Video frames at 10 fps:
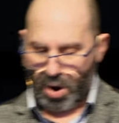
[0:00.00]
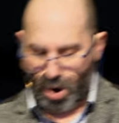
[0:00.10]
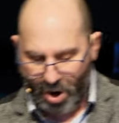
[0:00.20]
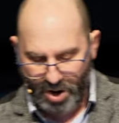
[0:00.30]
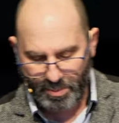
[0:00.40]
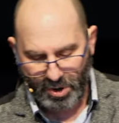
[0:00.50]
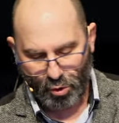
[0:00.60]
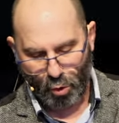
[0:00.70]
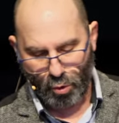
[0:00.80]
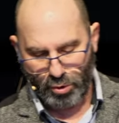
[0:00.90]
I am
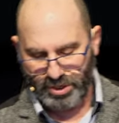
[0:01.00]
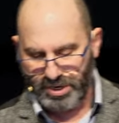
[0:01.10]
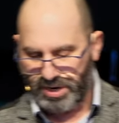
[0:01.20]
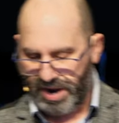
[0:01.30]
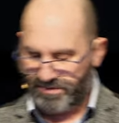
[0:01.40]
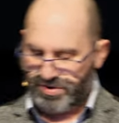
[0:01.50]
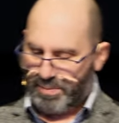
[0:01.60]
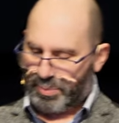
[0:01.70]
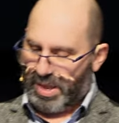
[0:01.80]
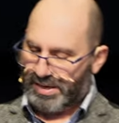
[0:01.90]
accorded in heaven a
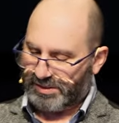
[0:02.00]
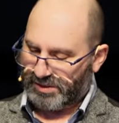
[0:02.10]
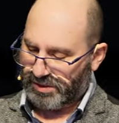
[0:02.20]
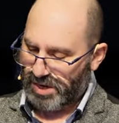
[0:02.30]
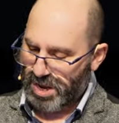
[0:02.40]
place,